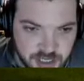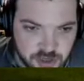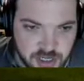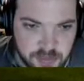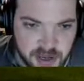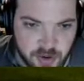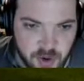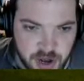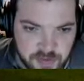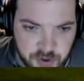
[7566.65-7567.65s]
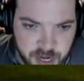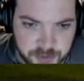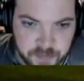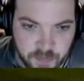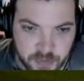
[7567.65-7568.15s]
He tried to make a run for it.
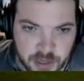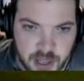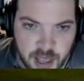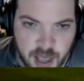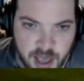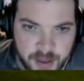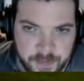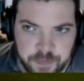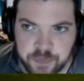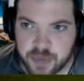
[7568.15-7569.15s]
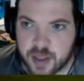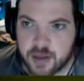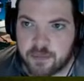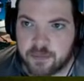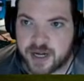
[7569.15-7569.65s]

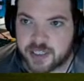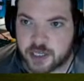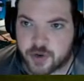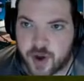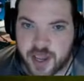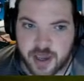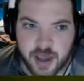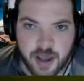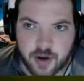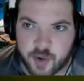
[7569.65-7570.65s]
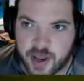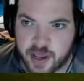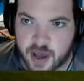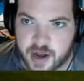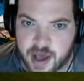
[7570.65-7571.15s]
But it's a great
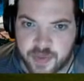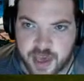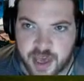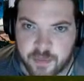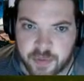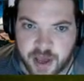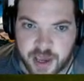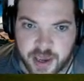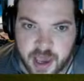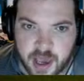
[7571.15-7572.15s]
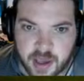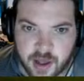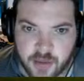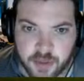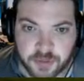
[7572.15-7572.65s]
cutout there by
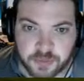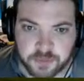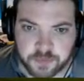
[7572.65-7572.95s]
Coleman.